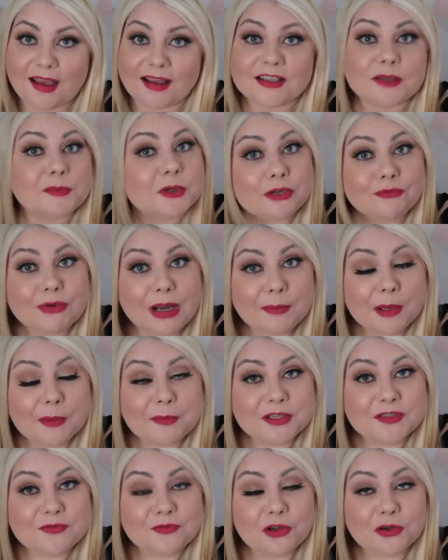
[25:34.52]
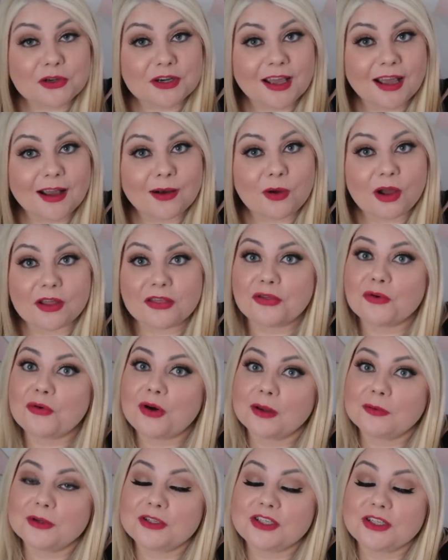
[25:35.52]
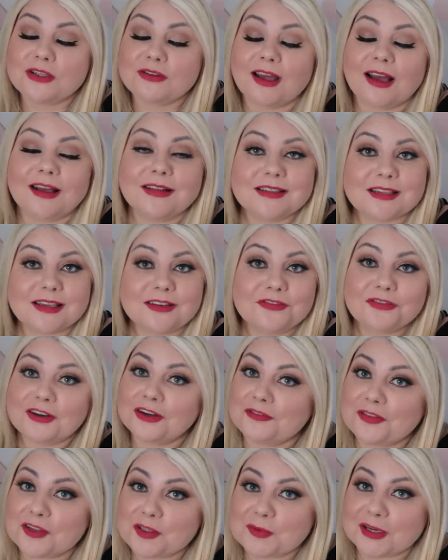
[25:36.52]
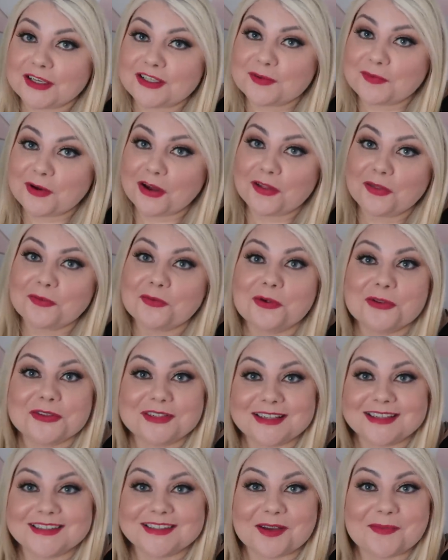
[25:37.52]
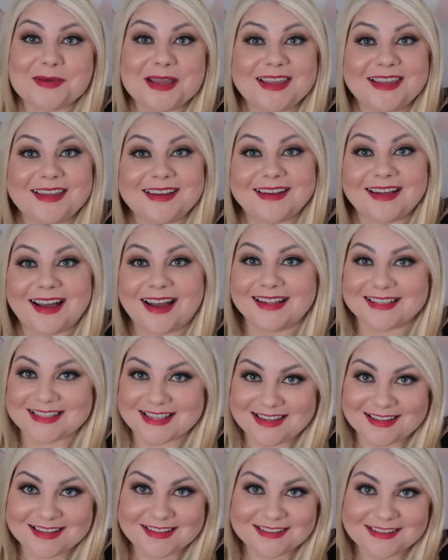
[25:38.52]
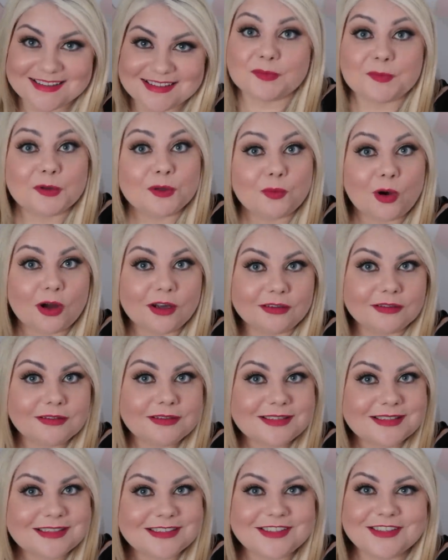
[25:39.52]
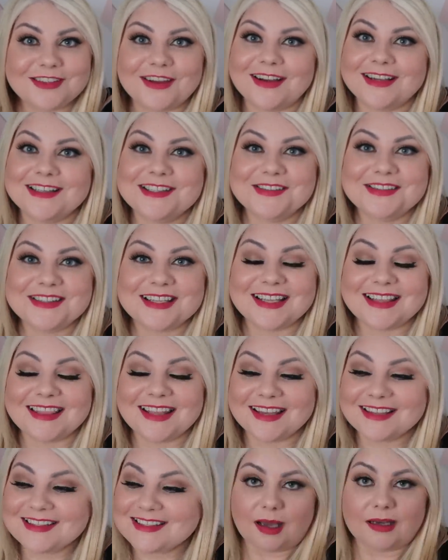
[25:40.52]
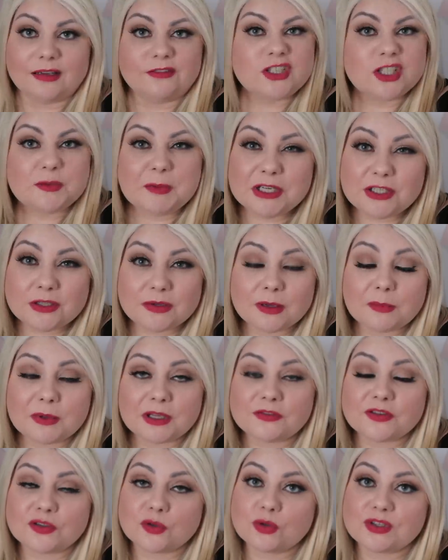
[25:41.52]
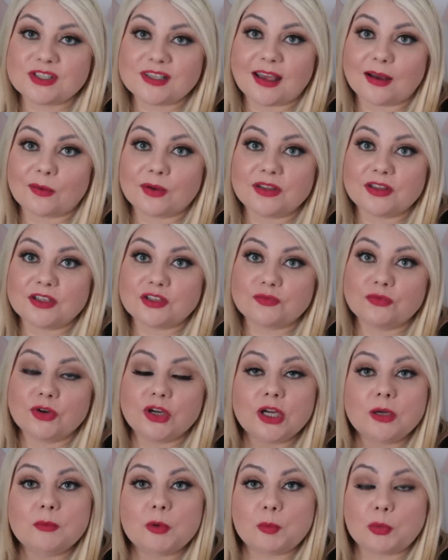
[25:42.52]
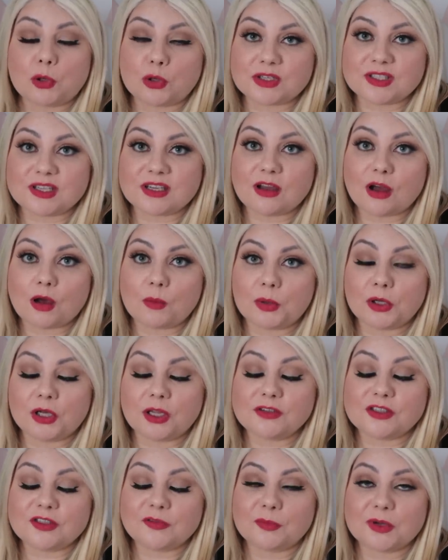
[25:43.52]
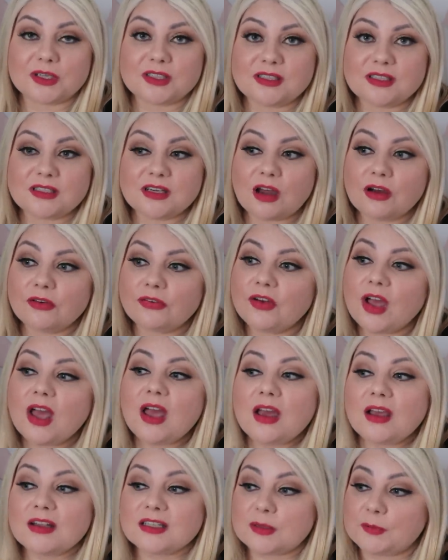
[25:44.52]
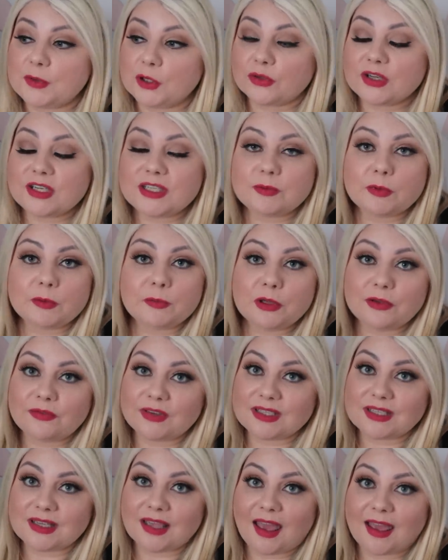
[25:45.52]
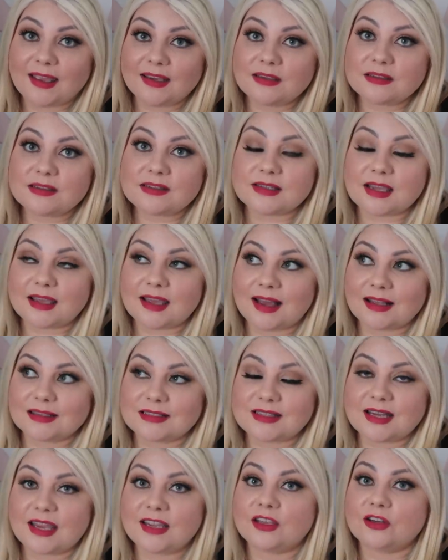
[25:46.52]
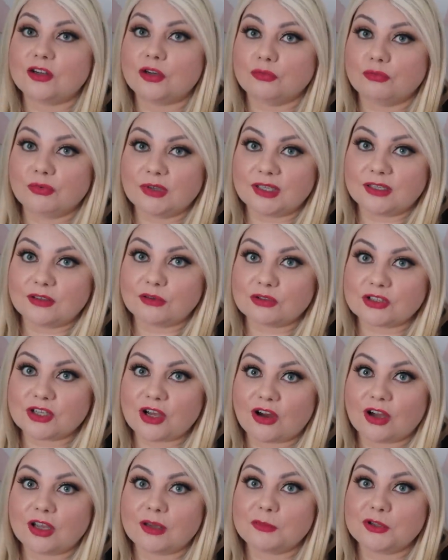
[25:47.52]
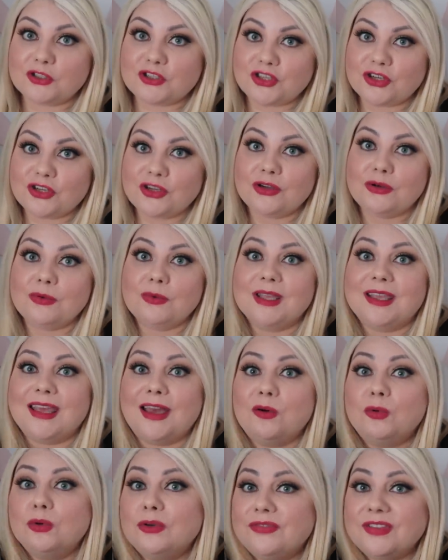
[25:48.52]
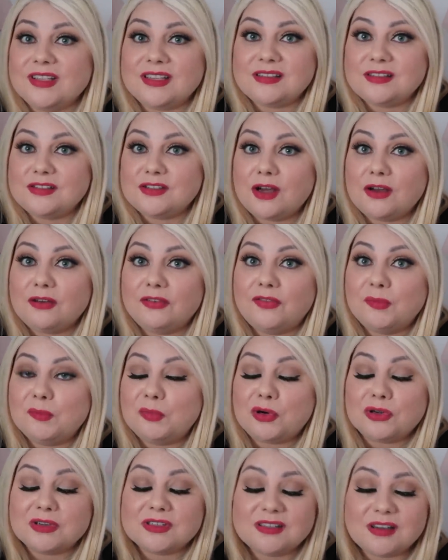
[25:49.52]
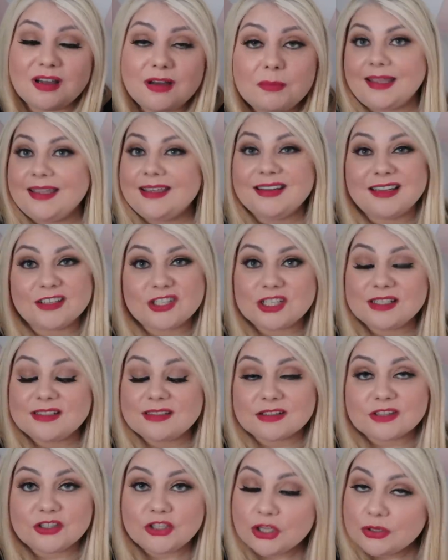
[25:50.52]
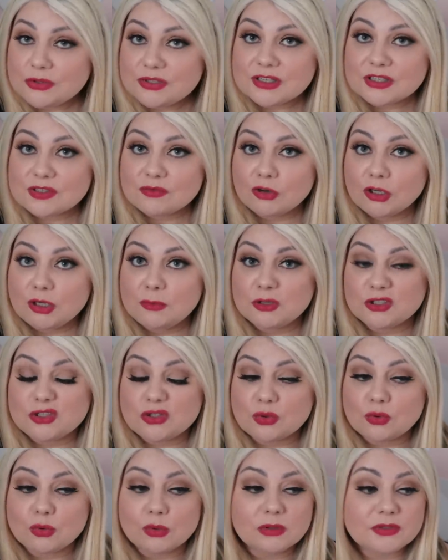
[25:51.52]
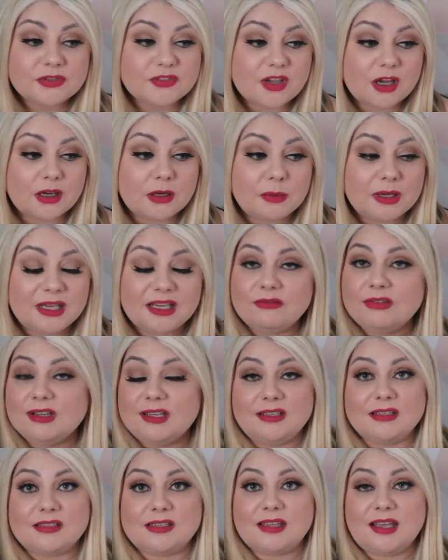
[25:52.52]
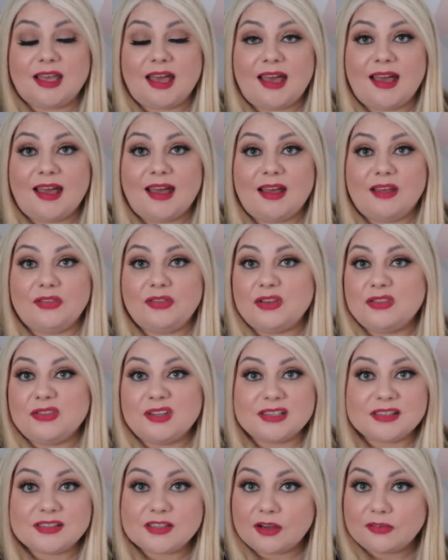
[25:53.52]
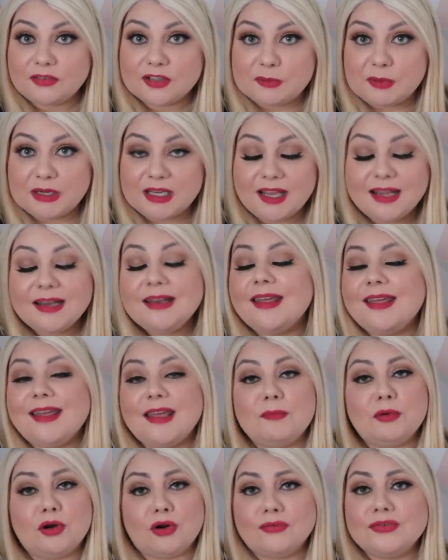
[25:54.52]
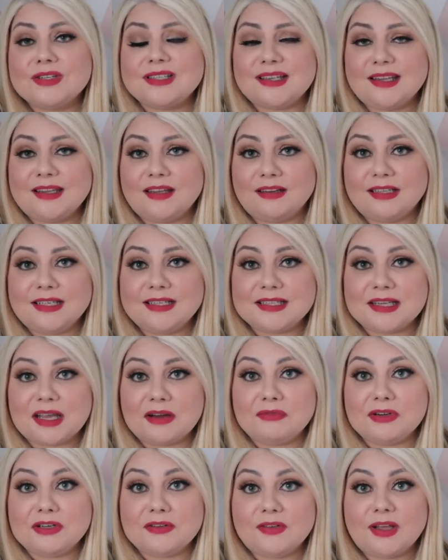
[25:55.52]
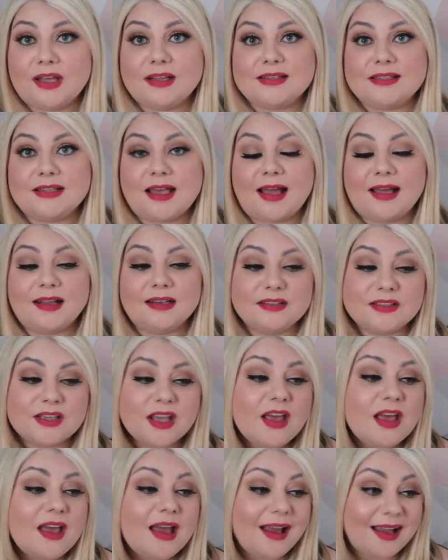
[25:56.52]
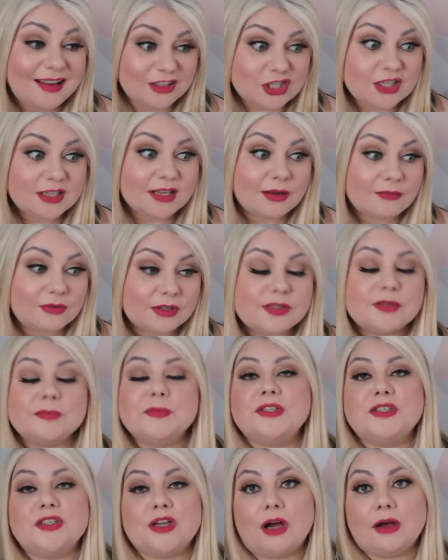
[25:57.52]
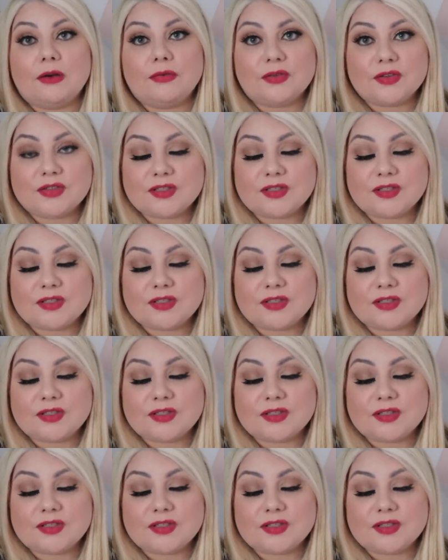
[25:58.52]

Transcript: And I'm going to wrap up this vlog now. I thought I would do that in front of the Spaceship Earth wall since I'm here at Ian's. It's been a while since you guys have seen this. And I've just been doing a bit of sorting out in this room, boxing up loads of my stuff. To be honest, with moving to Kate's, it has taken a really long time to get all of this stuff boxed up. Ian actually doesn't use this room at all, so he really doesn't care that this stuff has been in here, but obviously I need to get rid of it and actually get rid of some stuff.